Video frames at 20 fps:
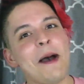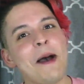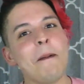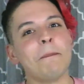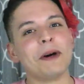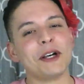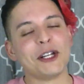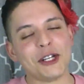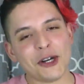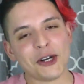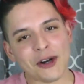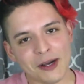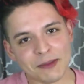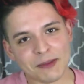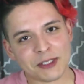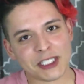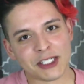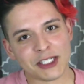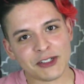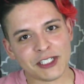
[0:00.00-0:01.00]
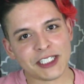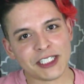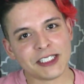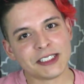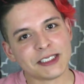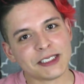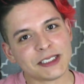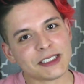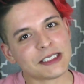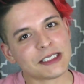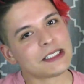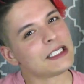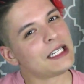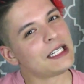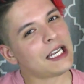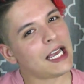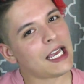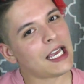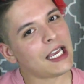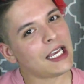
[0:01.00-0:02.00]
But no, I'm serious.
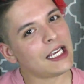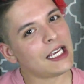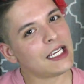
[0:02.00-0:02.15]
Like,